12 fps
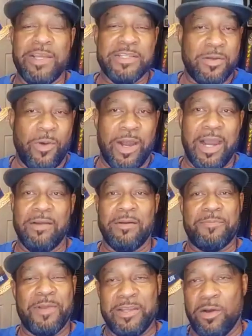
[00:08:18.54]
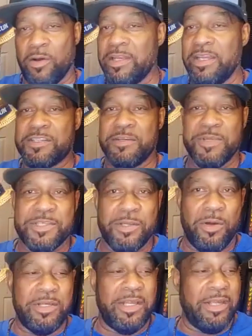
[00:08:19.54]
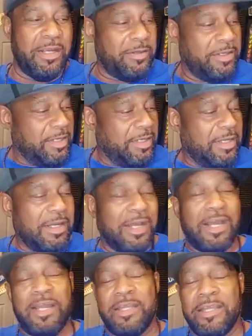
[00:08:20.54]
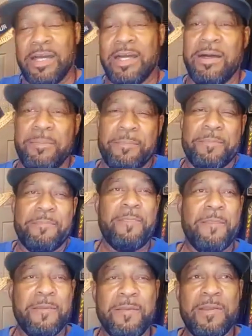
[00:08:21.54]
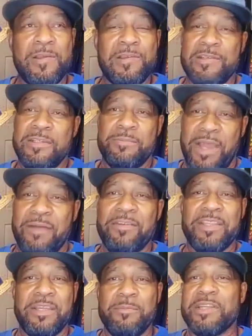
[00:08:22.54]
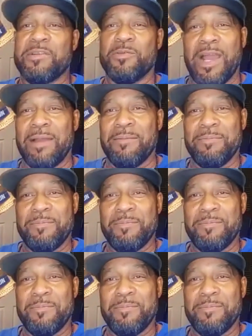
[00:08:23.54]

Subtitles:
the choir, I played all the instruments on there. Everything but the rap.